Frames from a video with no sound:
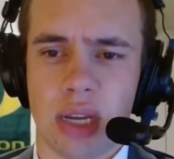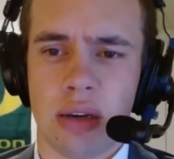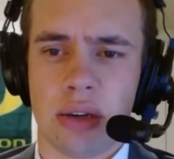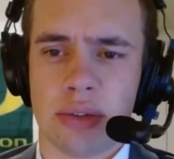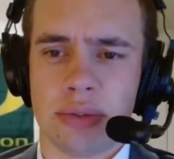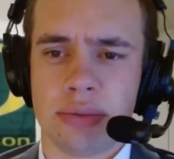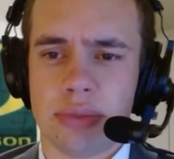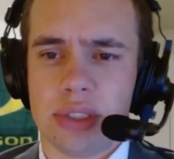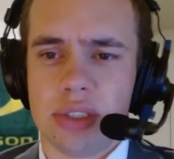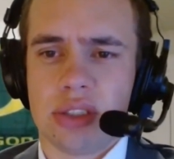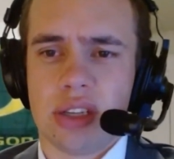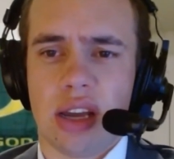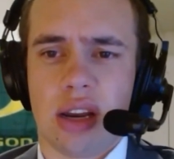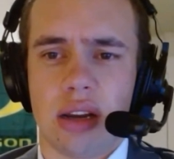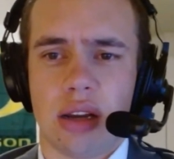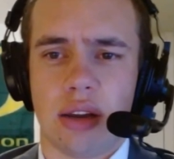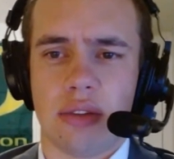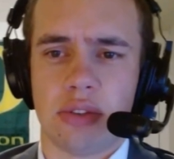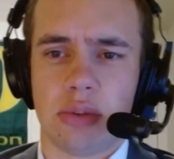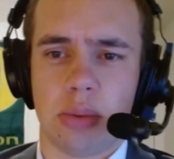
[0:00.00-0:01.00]
I don't know. It's just
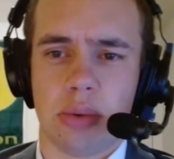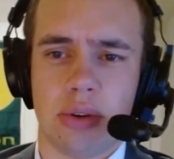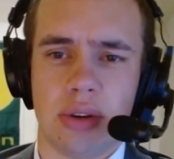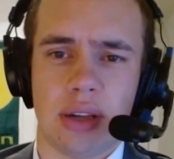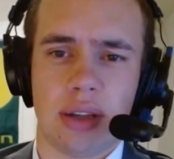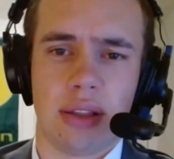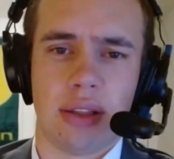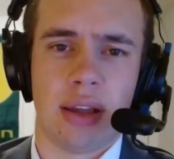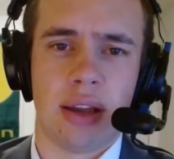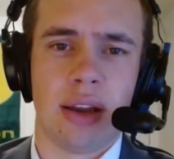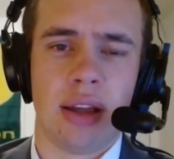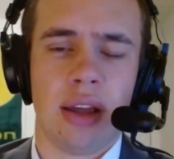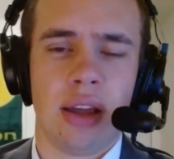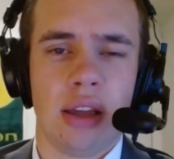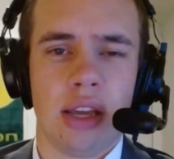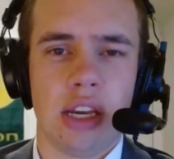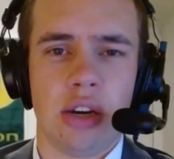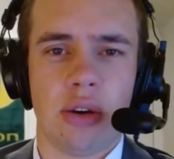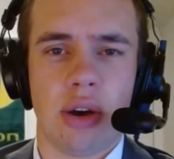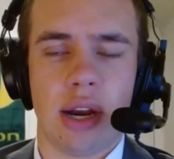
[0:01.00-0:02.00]
kind of comfortable. And I thought,
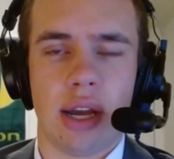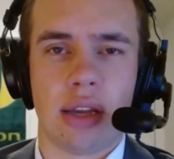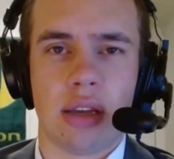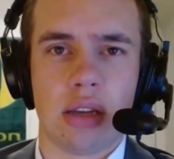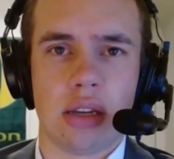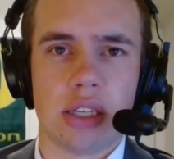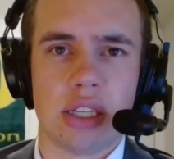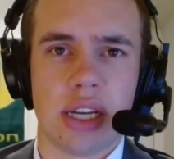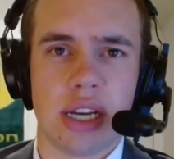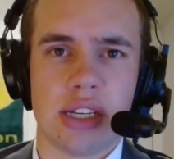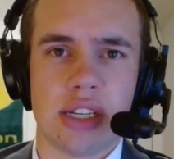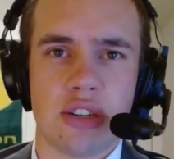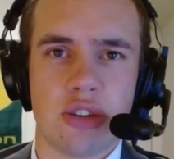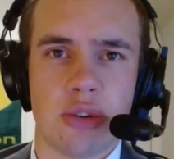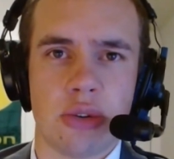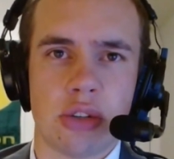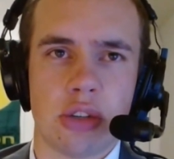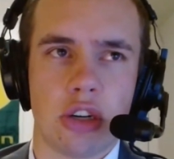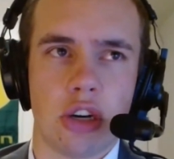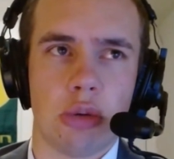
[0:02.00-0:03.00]
you know what? I could change
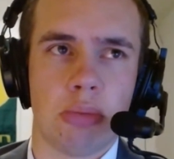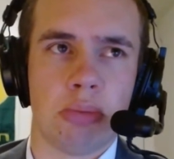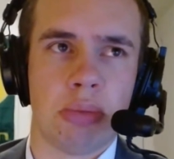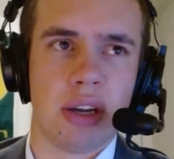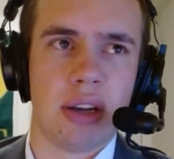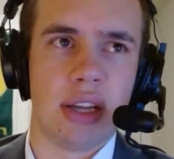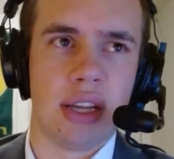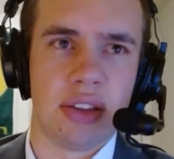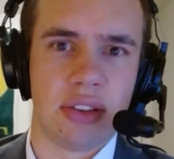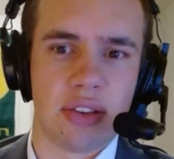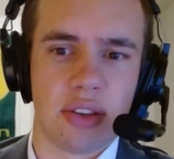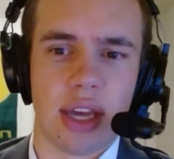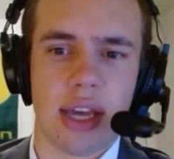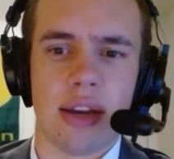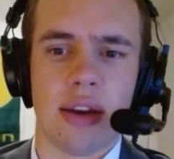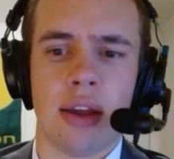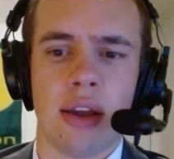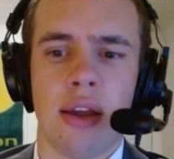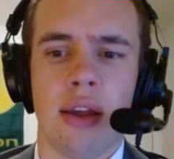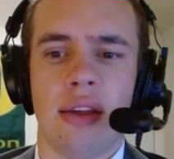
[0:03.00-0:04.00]
into a shirt, but it's
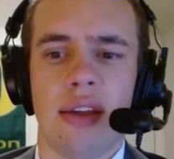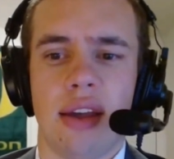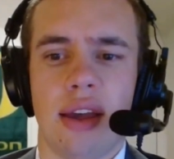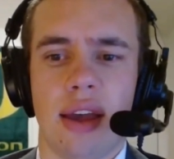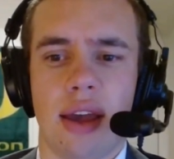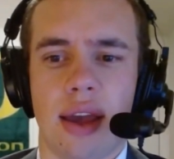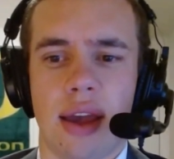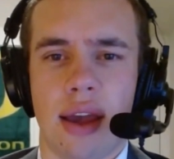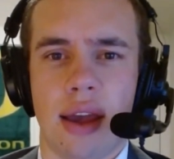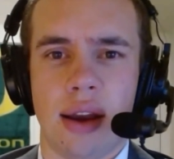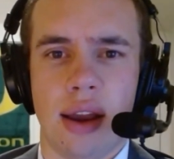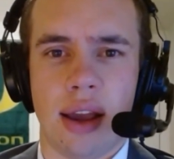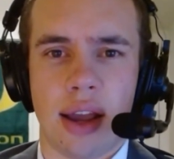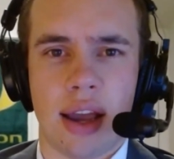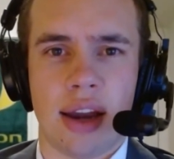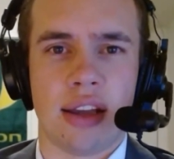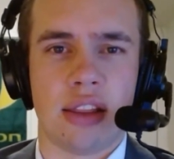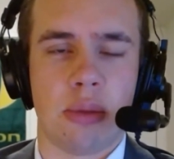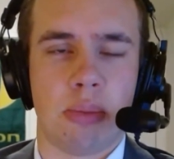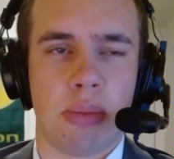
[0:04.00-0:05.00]
late and I
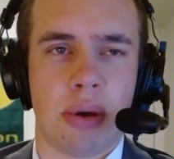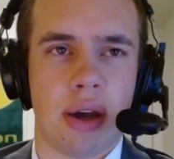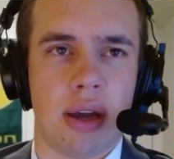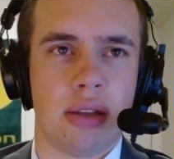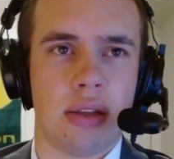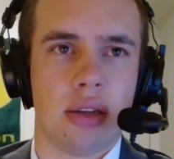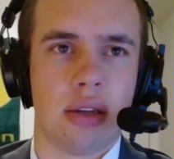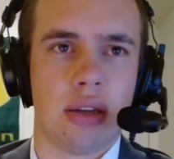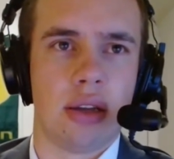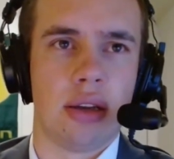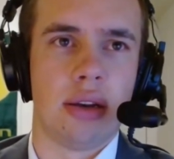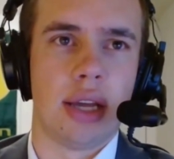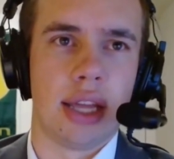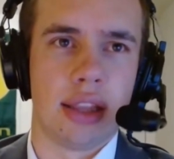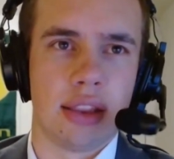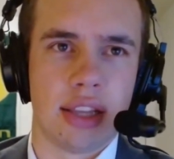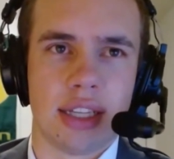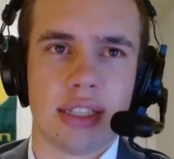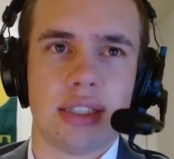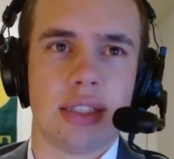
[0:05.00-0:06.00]
got to get the pod done
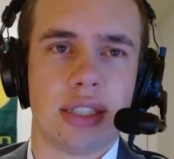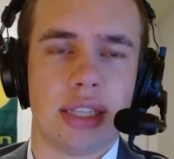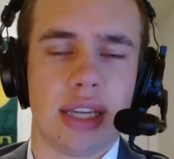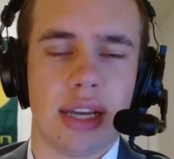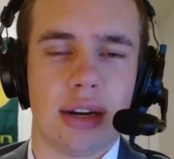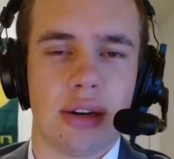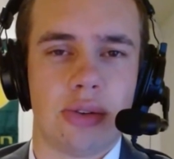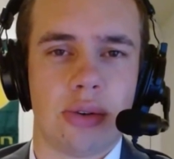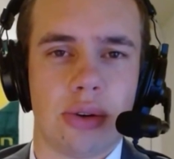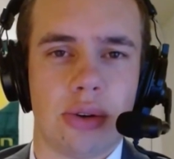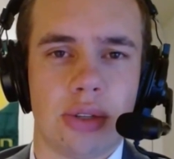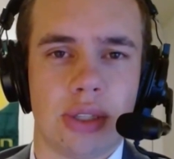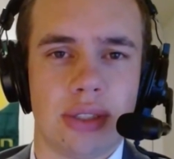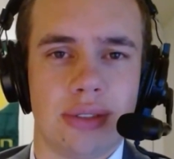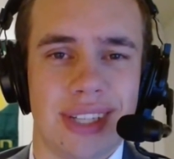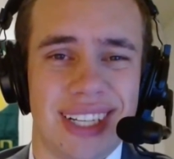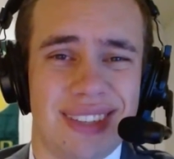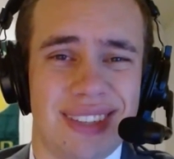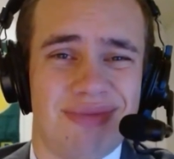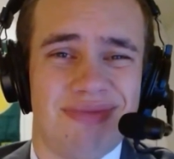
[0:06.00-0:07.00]
and let's just get it
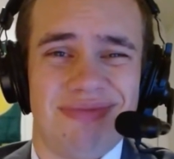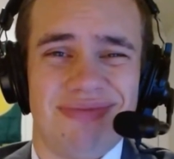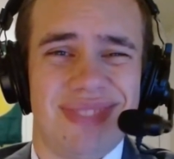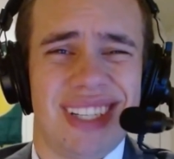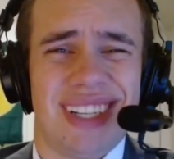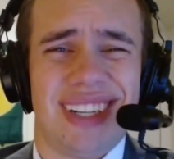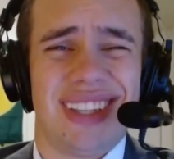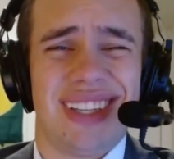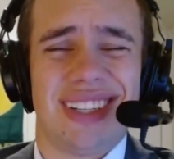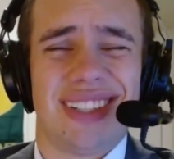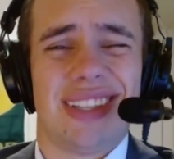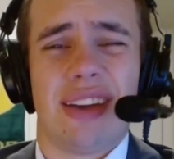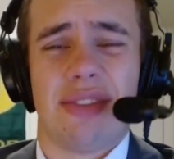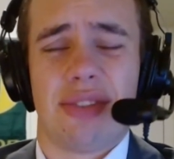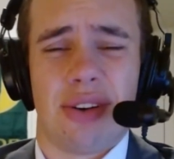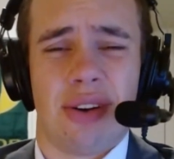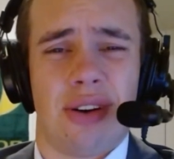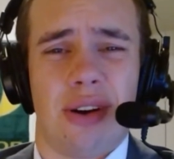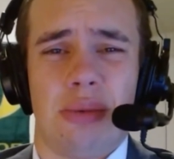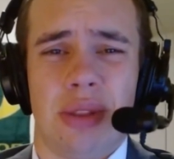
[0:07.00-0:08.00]
rolling. And there's
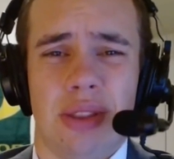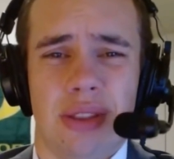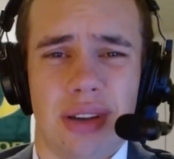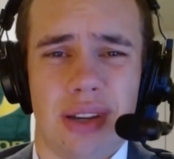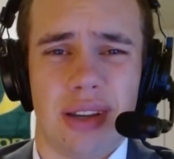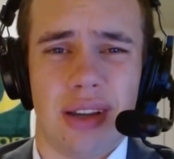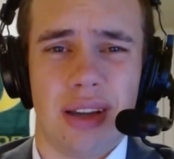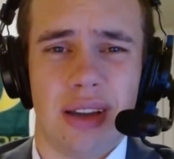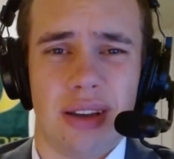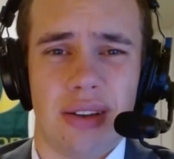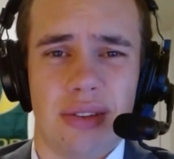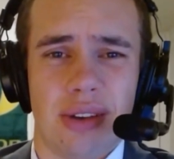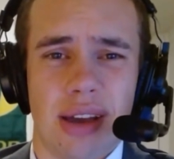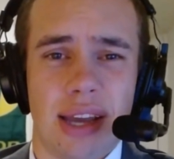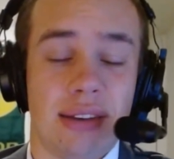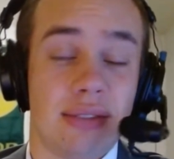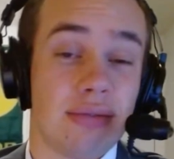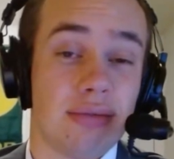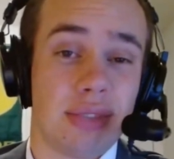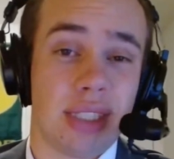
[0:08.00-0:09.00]
never harm in looking good,
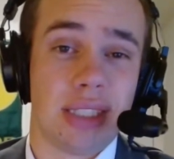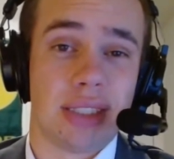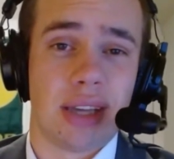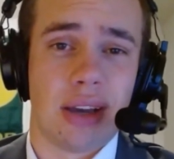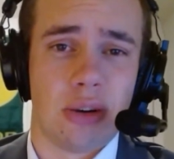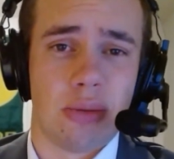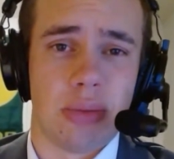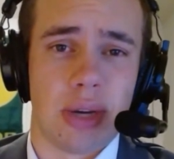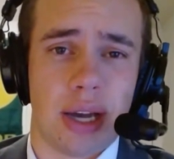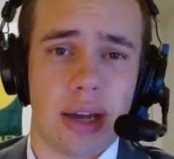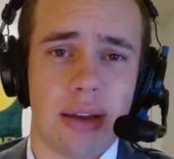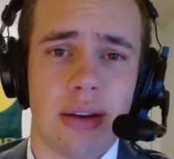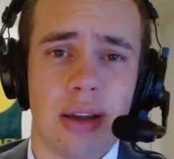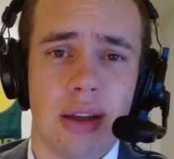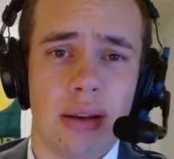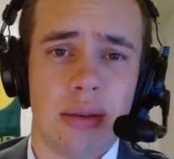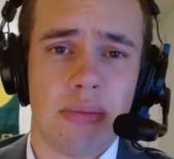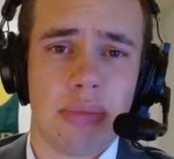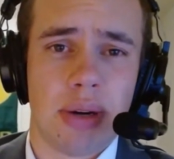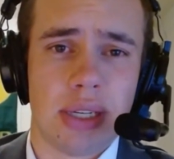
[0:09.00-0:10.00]
right? At least I hope not.
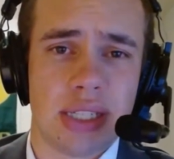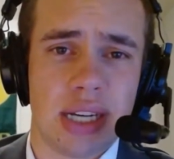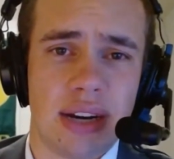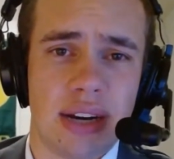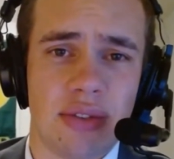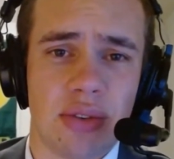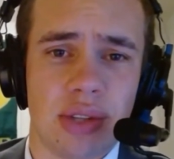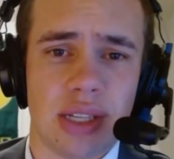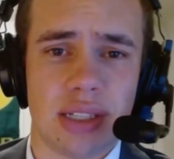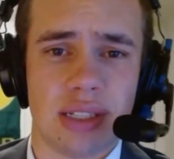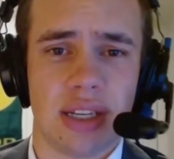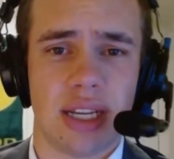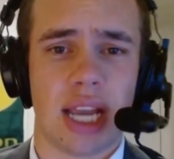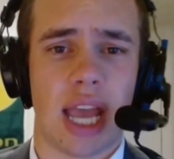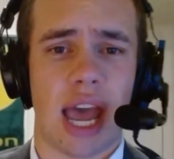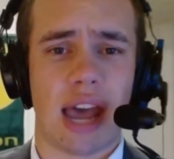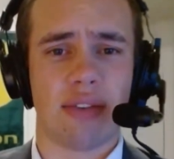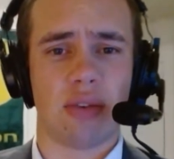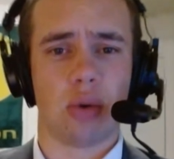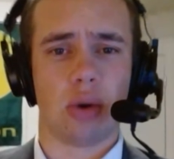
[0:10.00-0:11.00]
Appreciate everyone listening.
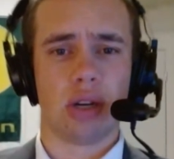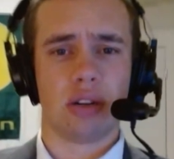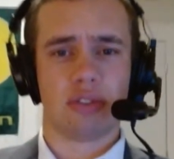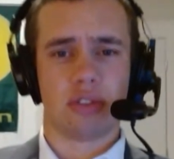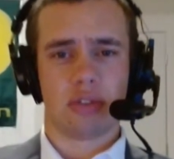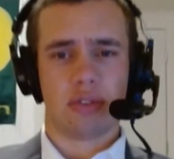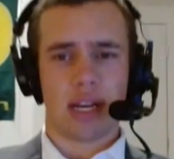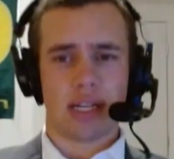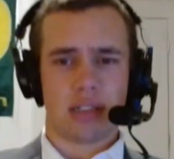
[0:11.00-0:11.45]
Have a wonderful